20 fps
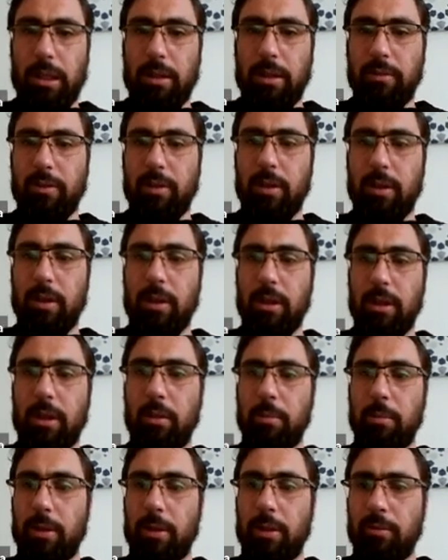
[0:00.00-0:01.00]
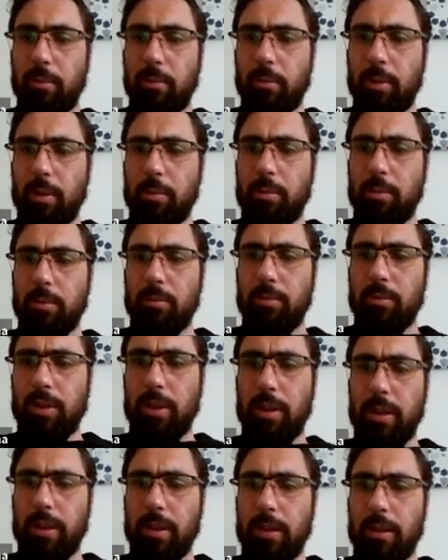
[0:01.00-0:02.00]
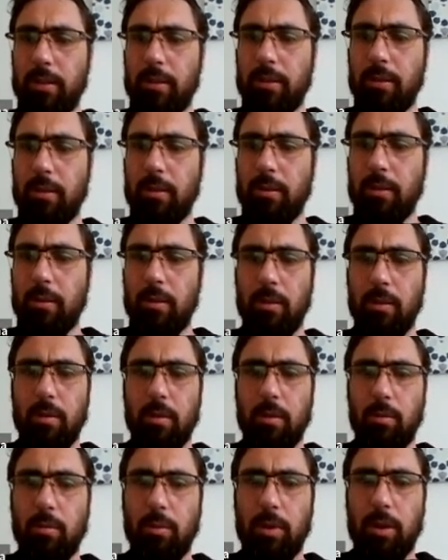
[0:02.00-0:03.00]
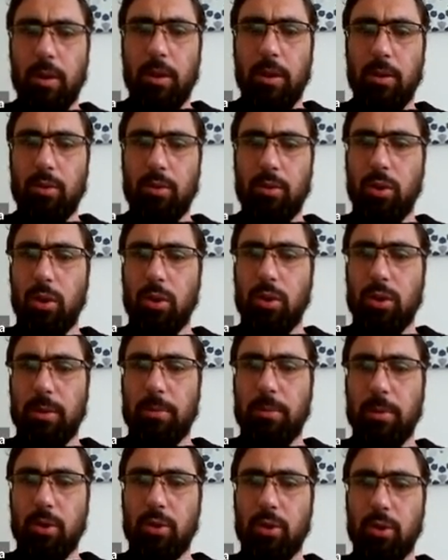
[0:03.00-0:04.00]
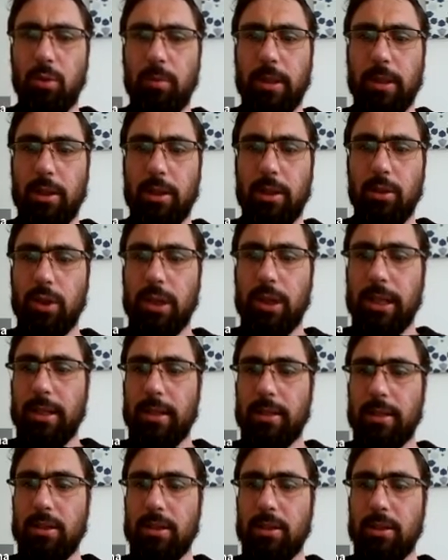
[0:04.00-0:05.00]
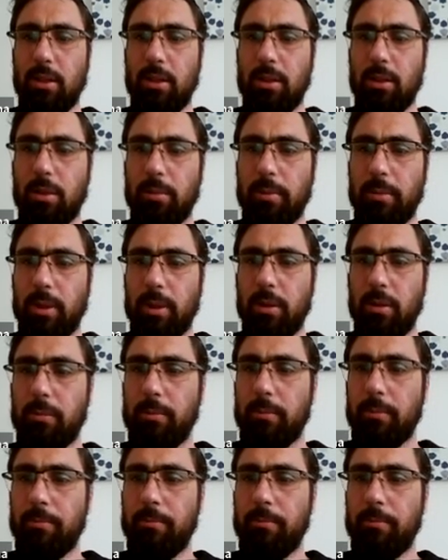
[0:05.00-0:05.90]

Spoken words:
Having a little bit of a problem today with the controls. I'm not sure why the chat is not coming up.